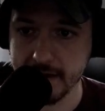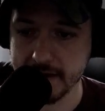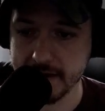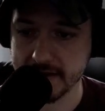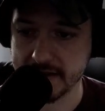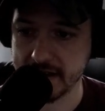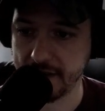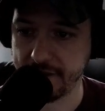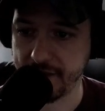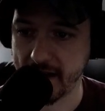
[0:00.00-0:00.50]
to
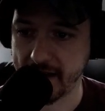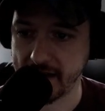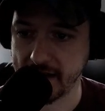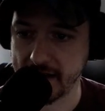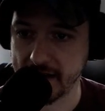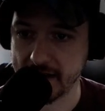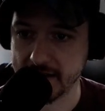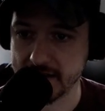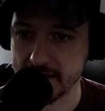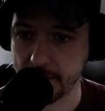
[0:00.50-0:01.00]
see if I can
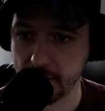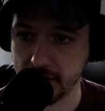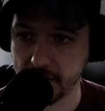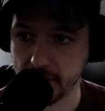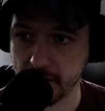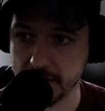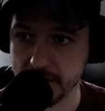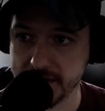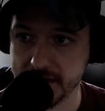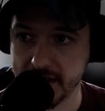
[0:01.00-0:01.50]
get somewhere
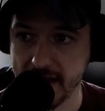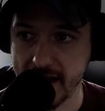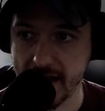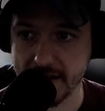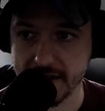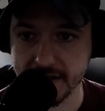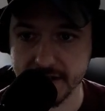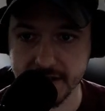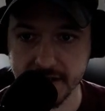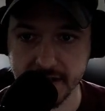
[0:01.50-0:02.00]
close to
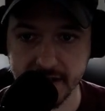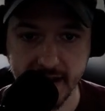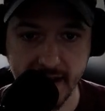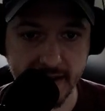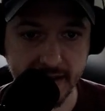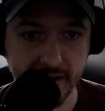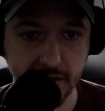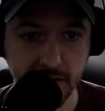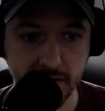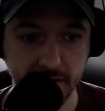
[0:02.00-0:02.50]
that, just to
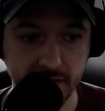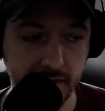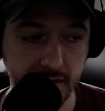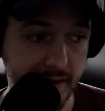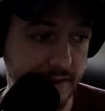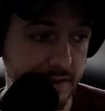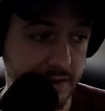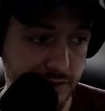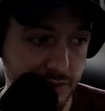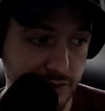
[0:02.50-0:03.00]
kind of
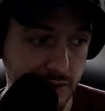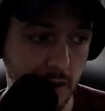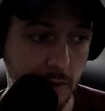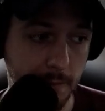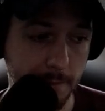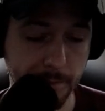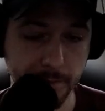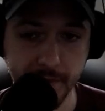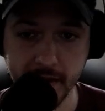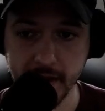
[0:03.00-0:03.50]
to
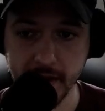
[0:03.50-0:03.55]
show.